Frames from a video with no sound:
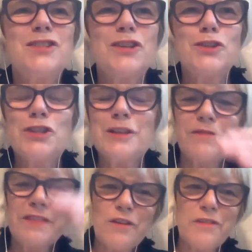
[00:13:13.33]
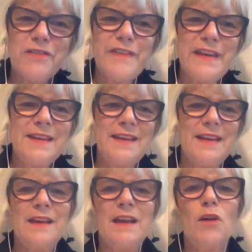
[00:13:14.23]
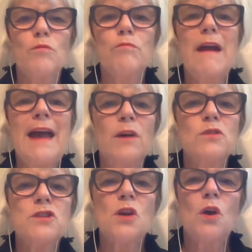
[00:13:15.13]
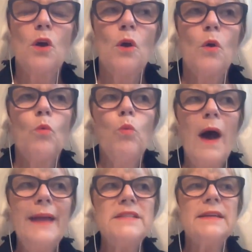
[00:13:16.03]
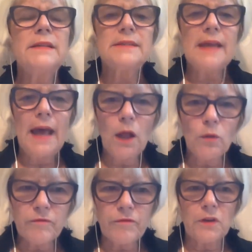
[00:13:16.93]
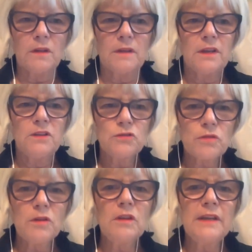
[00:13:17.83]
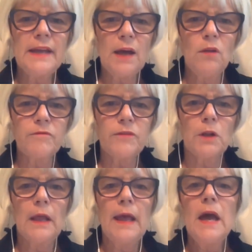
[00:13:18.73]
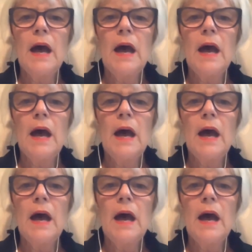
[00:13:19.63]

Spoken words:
to shift their thinking around what is helpful, truly helpful,